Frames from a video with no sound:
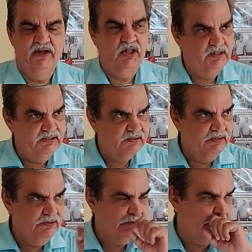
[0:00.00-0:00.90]
You know, this
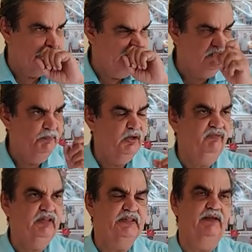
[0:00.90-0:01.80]
is a
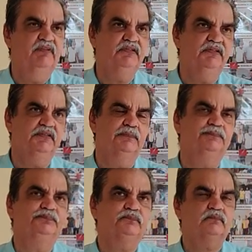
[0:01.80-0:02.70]
beautiful thing. There's
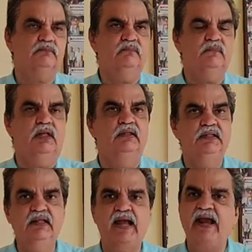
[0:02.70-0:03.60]

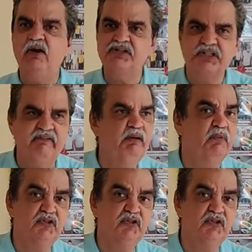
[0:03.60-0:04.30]
a guy called Stephen